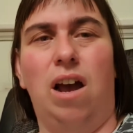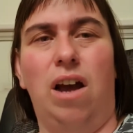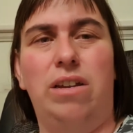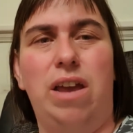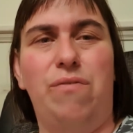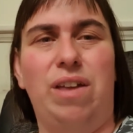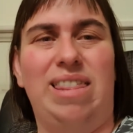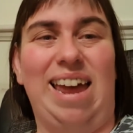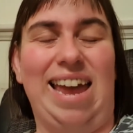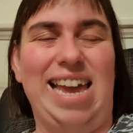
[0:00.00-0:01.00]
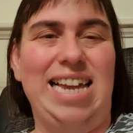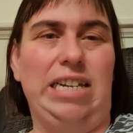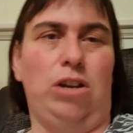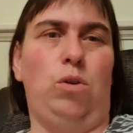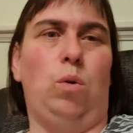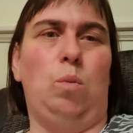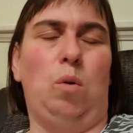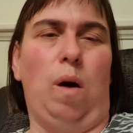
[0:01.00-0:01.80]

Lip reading: I don't think there is a normal.